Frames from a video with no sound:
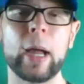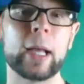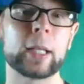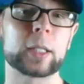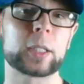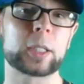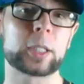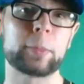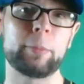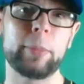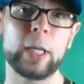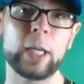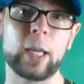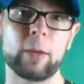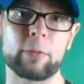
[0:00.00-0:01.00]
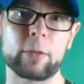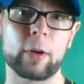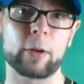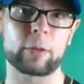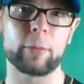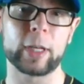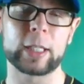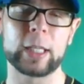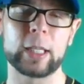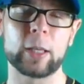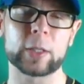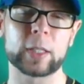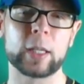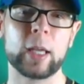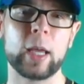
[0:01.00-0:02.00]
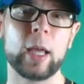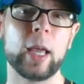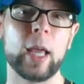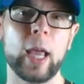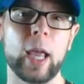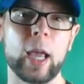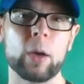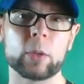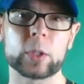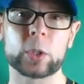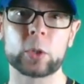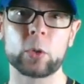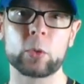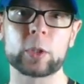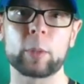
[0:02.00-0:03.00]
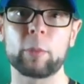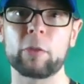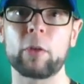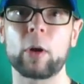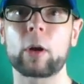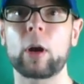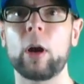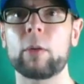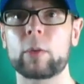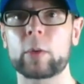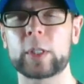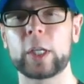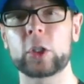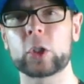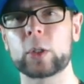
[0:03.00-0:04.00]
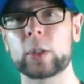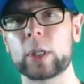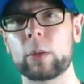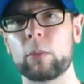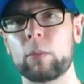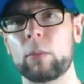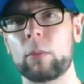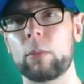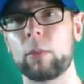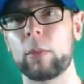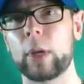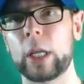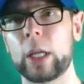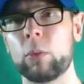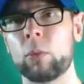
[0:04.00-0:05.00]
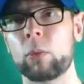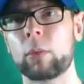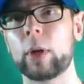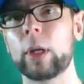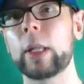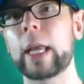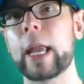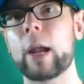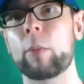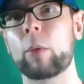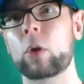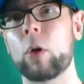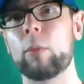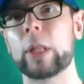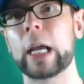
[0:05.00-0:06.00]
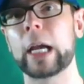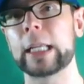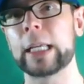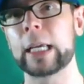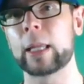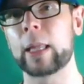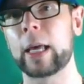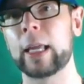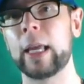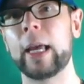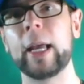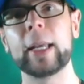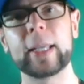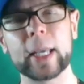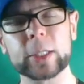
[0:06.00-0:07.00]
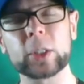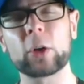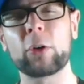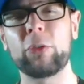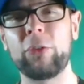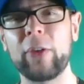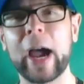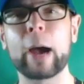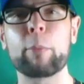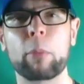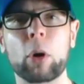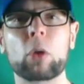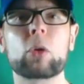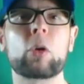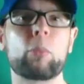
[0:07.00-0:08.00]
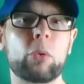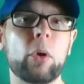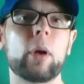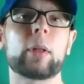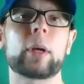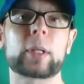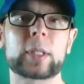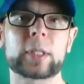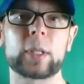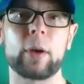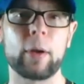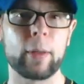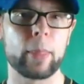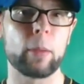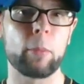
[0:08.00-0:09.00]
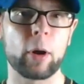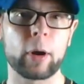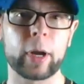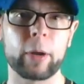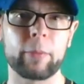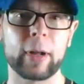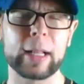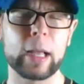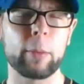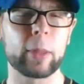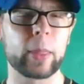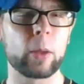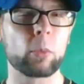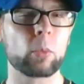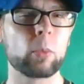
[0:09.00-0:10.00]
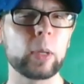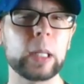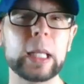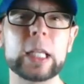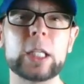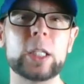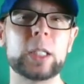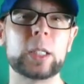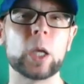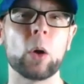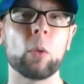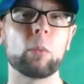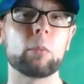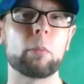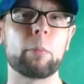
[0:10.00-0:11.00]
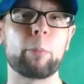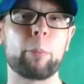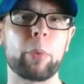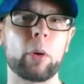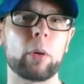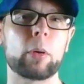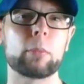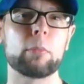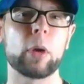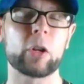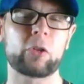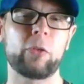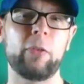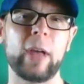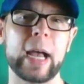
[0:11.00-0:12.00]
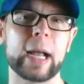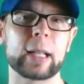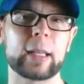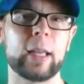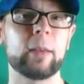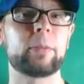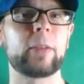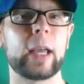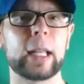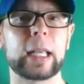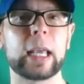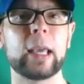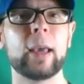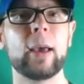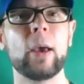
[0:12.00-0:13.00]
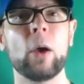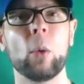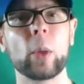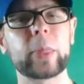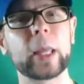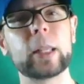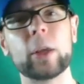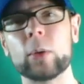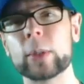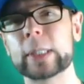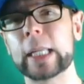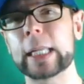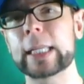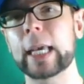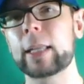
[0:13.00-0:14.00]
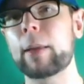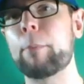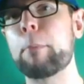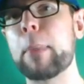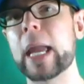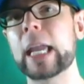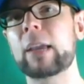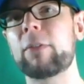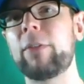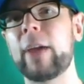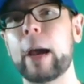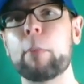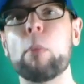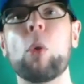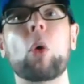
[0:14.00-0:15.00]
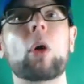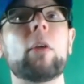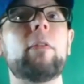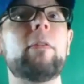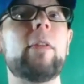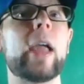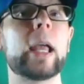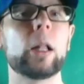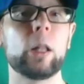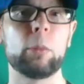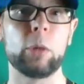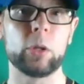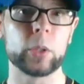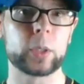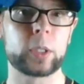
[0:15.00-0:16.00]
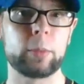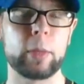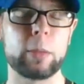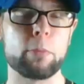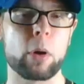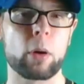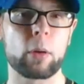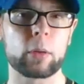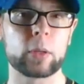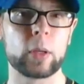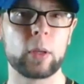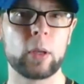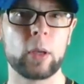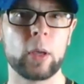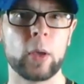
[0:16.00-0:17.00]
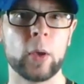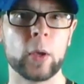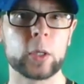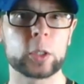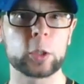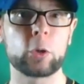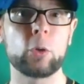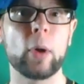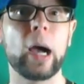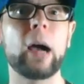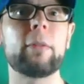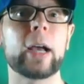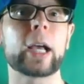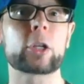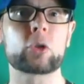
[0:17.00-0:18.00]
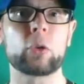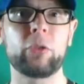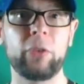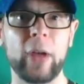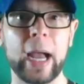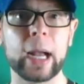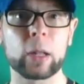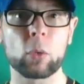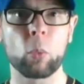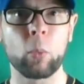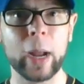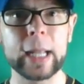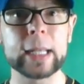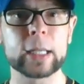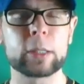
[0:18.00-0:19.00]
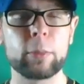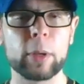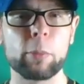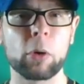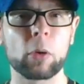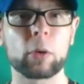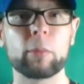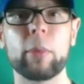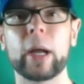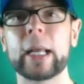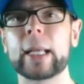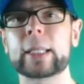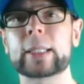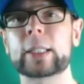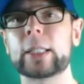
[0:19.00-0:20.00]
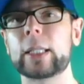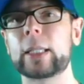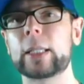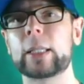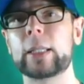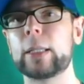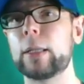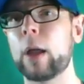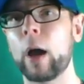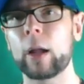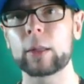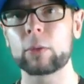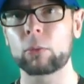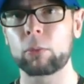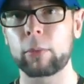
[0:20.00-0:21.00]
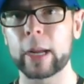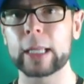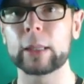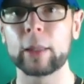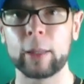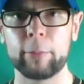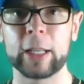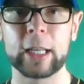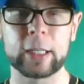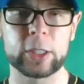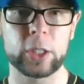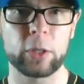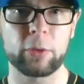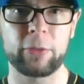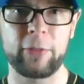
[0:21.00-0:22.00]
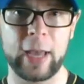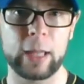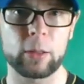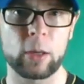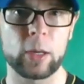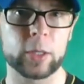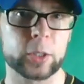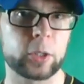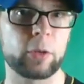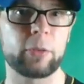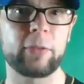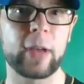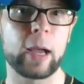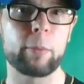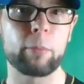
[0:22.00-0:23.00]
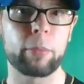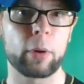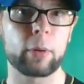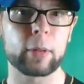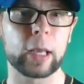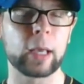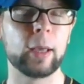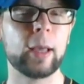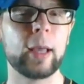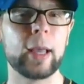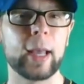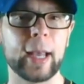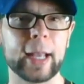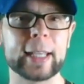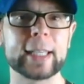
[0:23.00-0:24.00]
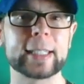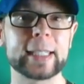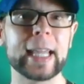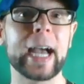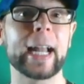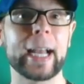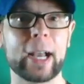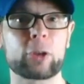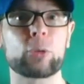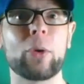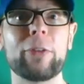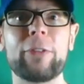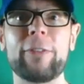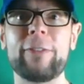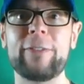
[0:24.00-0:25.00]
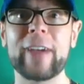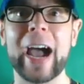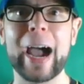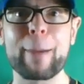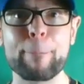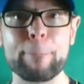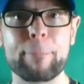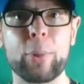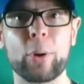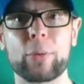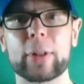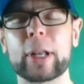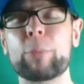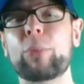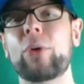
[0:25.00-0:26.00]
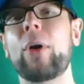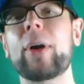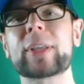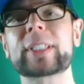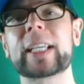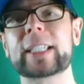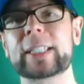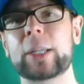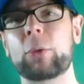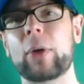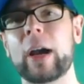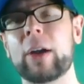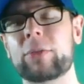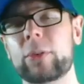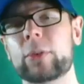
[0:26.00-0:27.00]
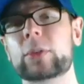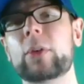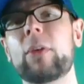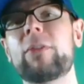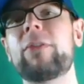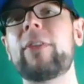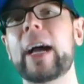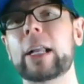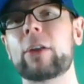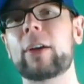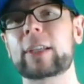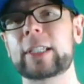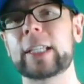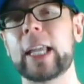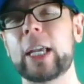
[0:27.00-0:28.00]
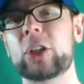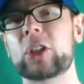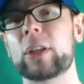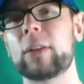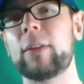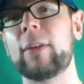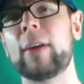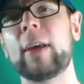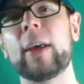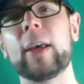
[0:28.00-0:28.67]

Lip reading: And speaking of Dr. Mike T. Nelson, it was through some of our conversations that he really hammered home the idea that, yes, there are fat burner products on the market right now, but they really don't burn much fat, if any. What they do is they tend to make fat more available to be burned. So you have extra fat waiting to be burned, but it's not rate limiting to your fat loss, to your fat burning. It is that actual fat burning process that we're after. It's called fat oxidation.